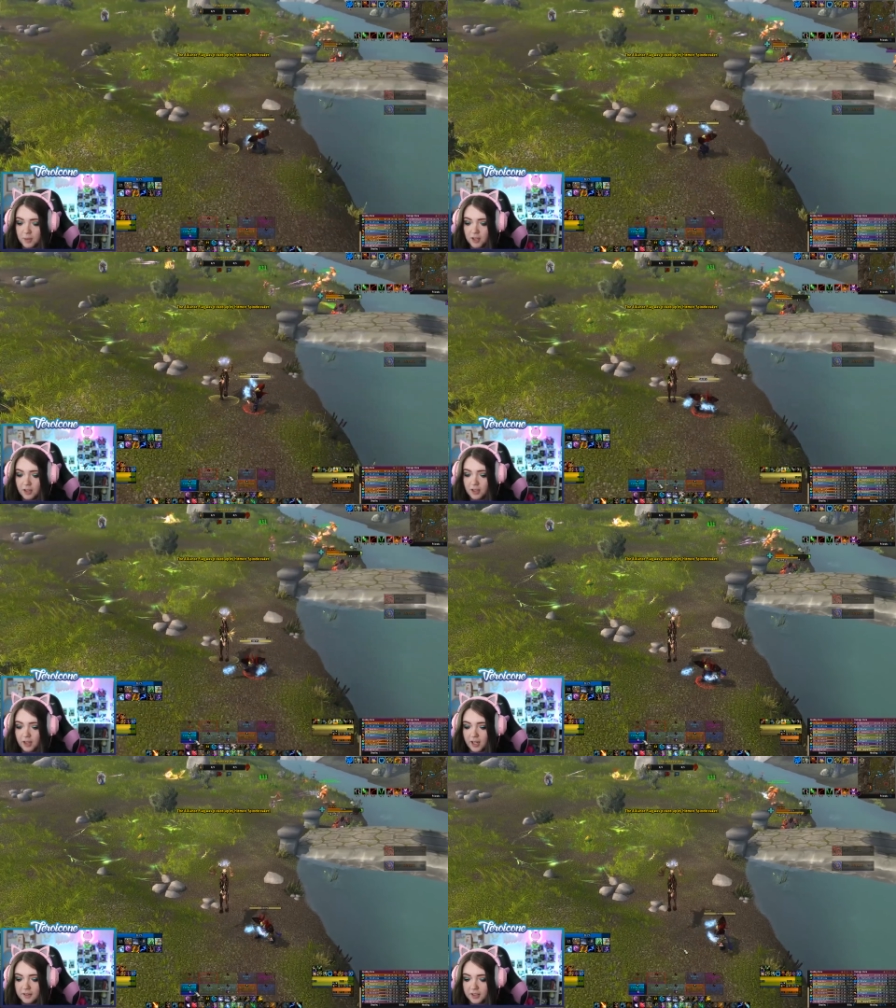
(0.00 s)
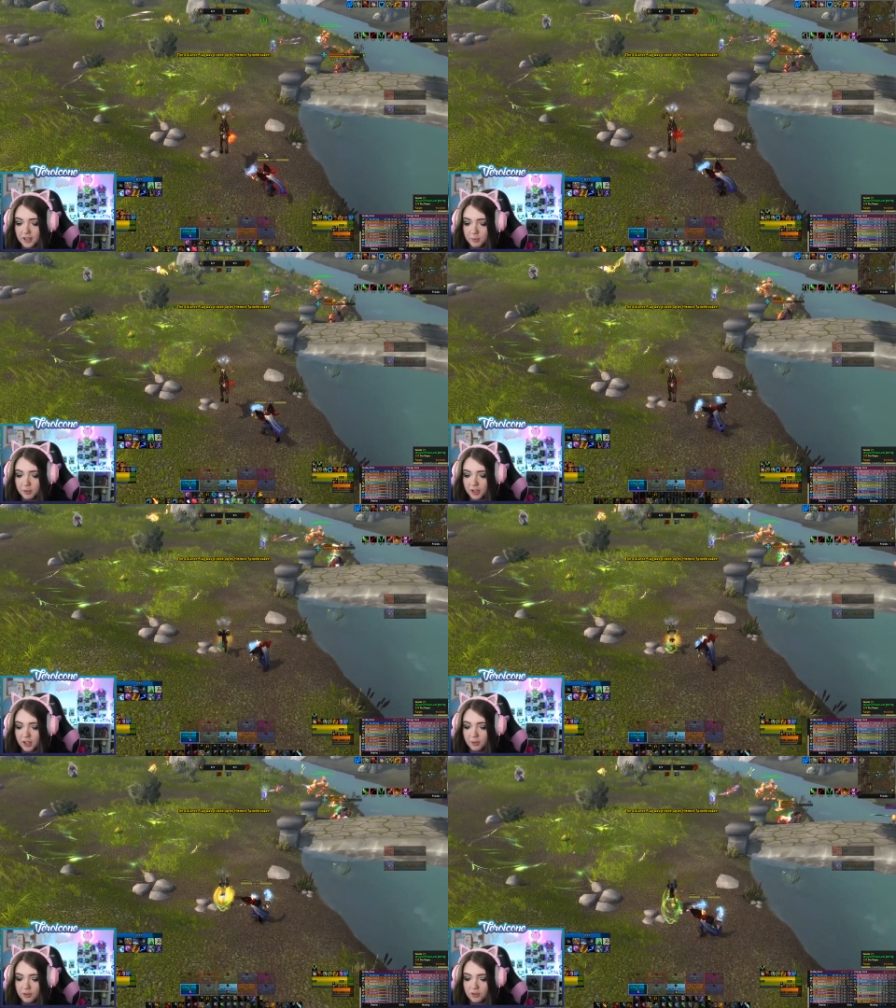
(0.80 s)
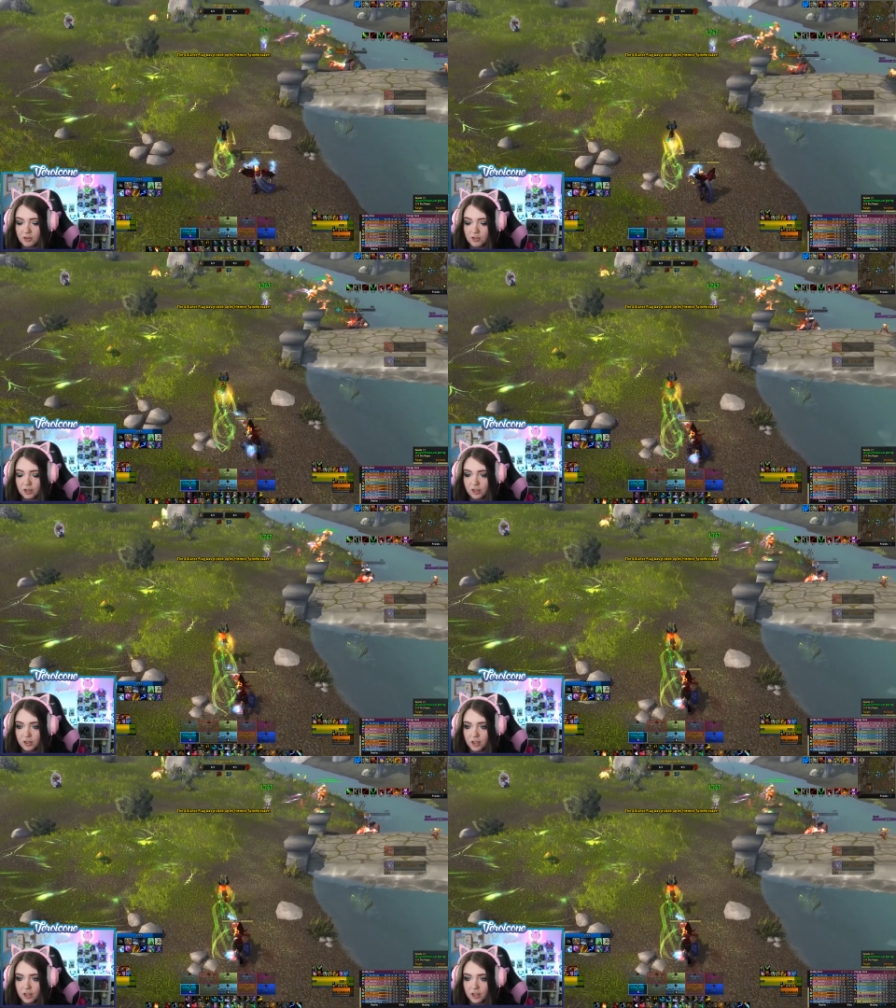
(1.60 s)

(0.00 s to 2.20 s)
getting classic, but that I wasn't sure.